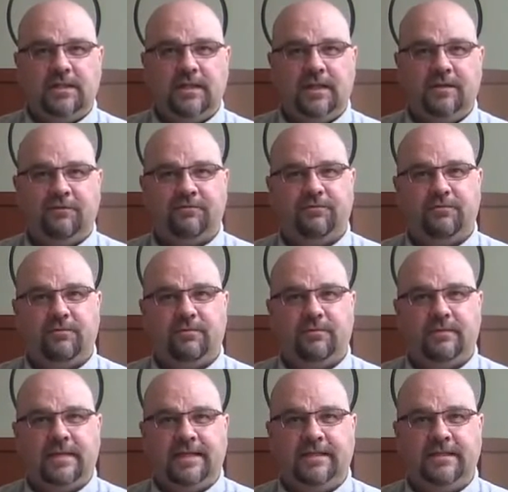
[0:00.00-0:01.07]
if
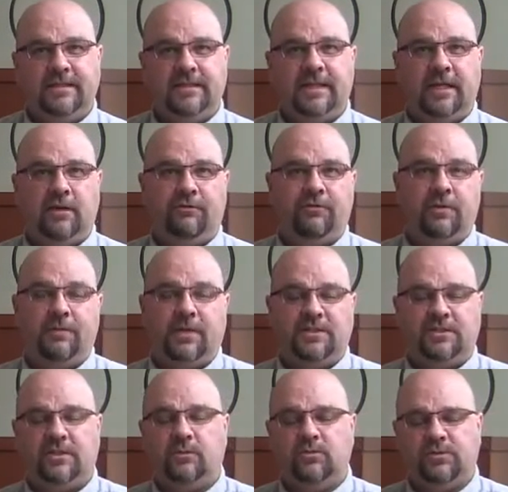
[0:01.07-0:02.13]
they didn't care for the
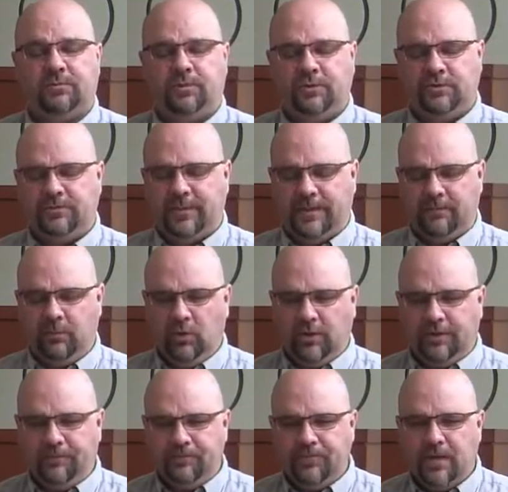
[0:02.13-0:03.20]
budget that was produced by the board.